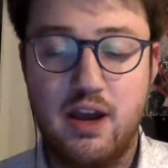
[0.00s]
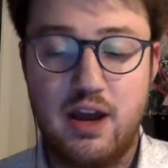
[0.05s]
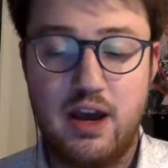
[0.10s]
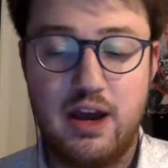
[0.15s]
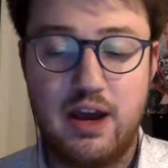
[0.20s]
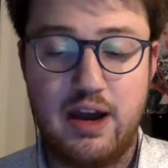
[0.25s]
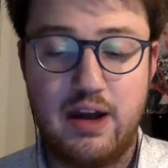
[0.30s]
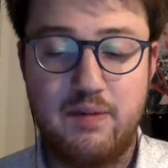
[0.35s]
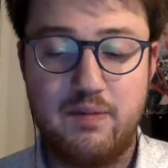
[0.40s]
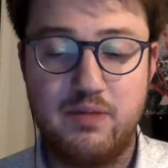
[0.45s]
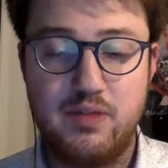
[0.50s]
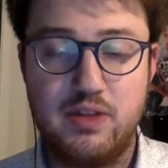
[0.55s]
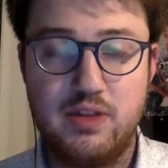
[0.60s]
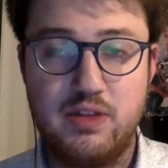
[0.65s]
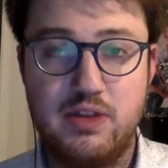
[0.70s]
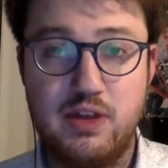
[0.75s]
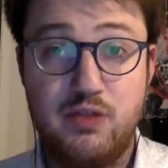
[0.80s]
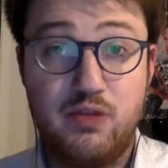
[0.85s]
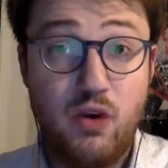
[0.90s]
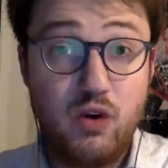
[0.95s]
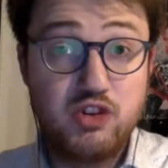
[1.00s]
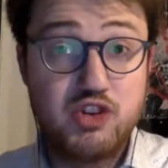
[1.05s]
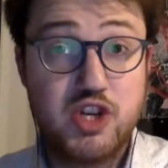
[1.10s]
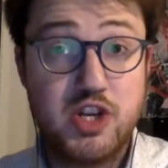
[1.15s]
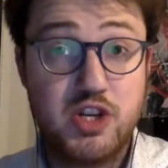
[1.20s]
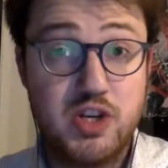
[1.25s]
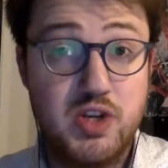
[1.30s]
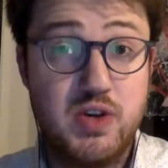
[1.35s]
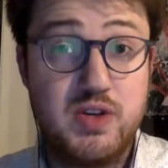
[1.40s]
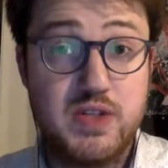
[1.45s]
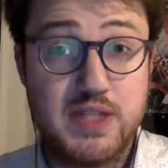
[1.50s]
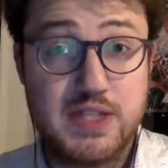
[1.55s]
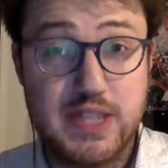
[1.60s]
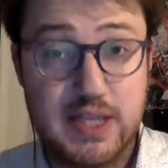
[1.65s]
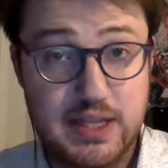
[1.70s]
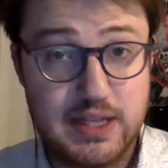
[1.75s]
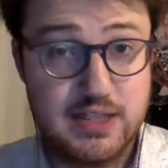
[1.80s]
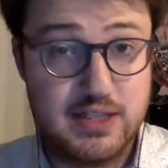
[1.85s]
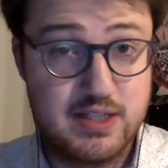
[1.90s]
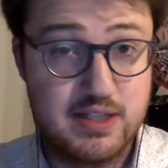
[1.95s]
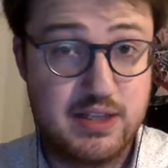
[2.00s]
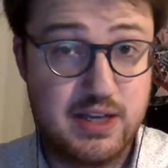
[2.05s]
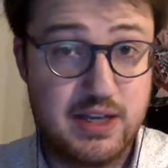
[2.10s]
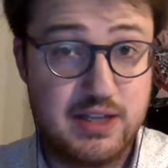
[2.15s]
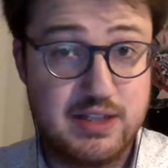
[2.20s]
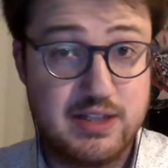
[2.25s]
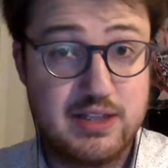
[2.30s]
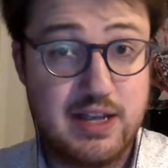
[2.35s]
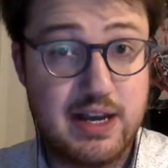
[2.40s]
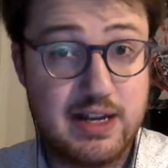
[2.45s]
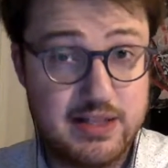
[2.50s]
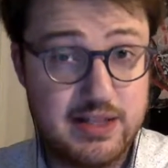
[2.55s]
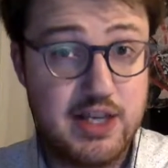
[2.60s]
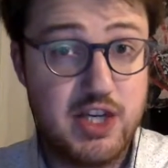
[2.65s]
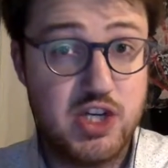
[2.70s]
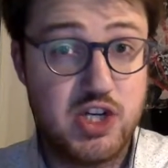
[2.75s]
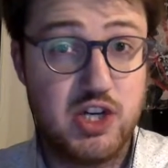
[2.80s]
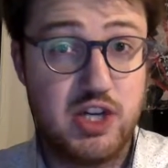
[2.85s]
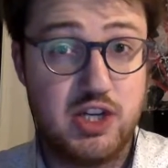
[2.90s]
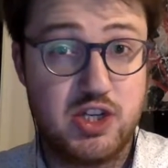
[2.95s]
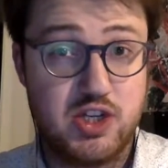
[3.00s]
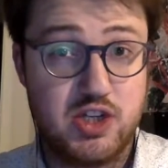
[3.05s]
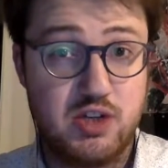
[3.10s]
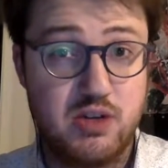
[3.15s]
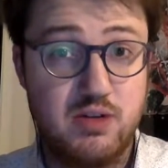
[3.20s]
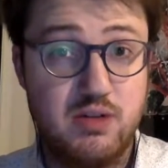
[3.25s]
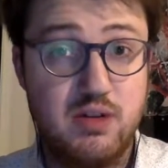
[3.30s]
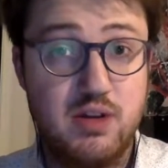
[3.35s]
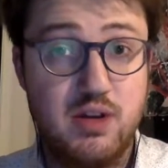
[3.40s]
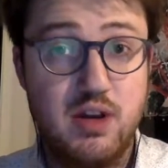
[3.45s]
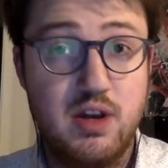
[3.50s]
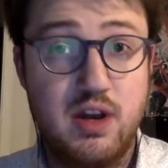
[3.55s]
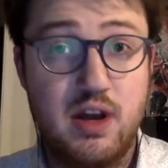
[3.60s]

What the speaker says: The fortunate news is that this is a taxation issue,